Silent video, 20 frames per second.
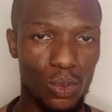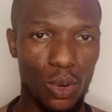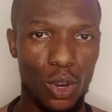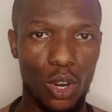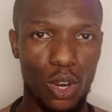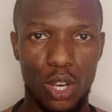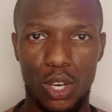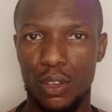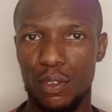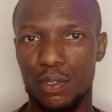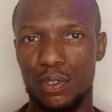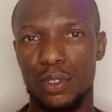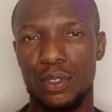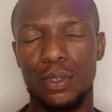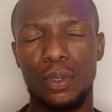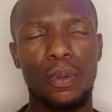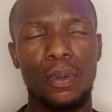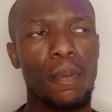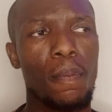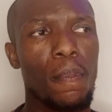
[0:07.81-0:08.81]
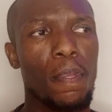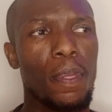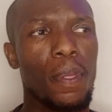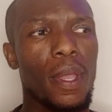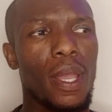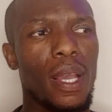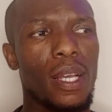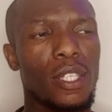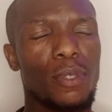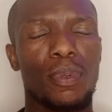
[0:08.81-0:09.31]
to all of you,
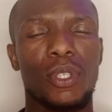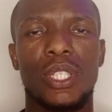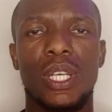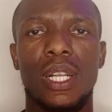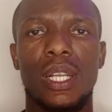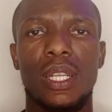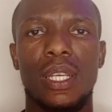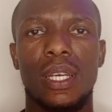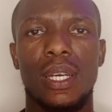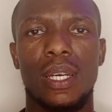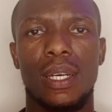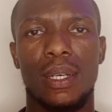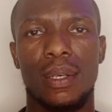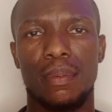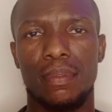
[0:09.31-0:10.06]
especially